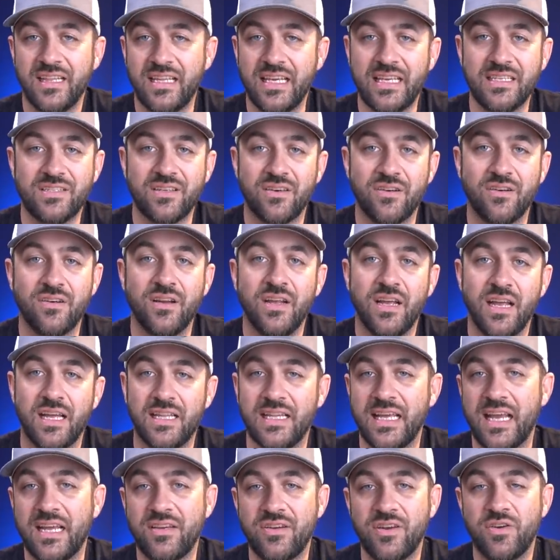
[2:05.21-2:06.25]
These are
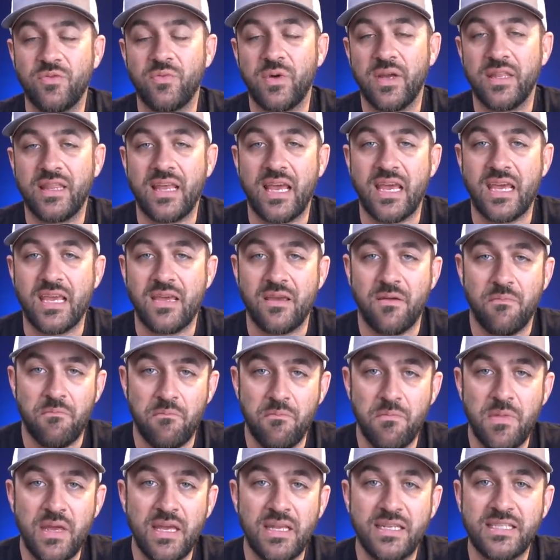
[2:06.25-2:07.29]
a lanyard with a
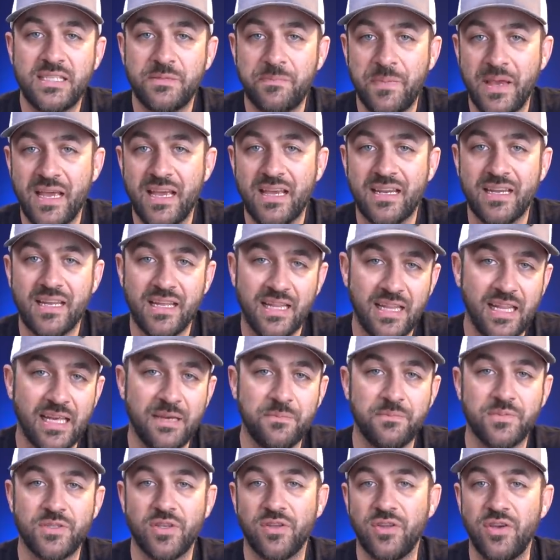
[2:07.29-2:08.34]
mid-span
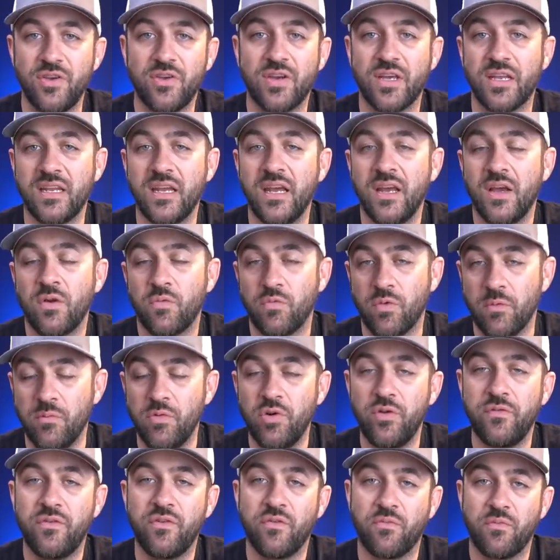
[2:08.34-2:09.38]
clip so you can
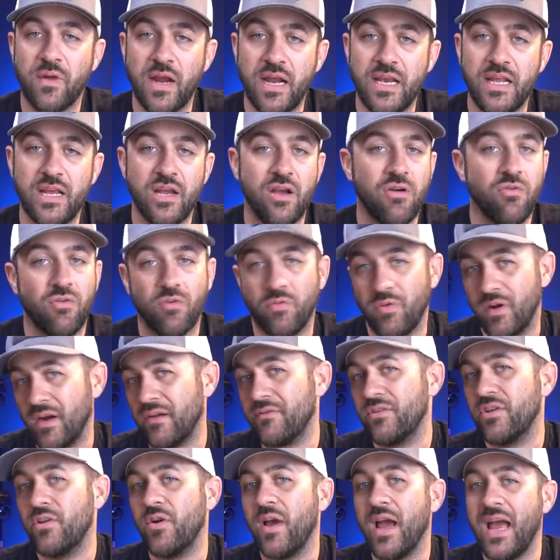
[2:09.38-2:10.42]
remove your radio or
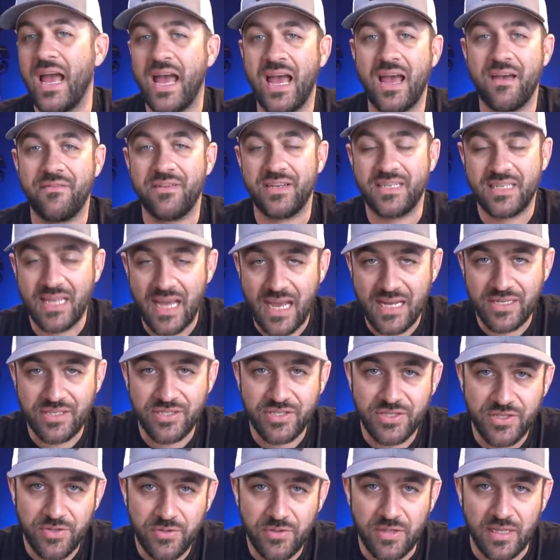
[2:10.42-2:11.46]
whatever you have
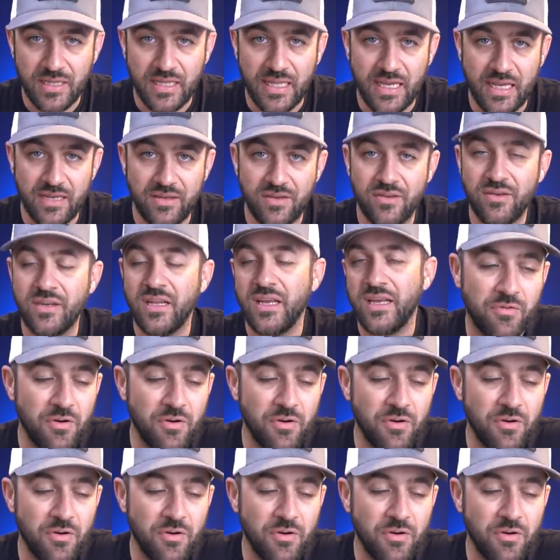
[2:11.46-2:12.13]
attached to the lanyard.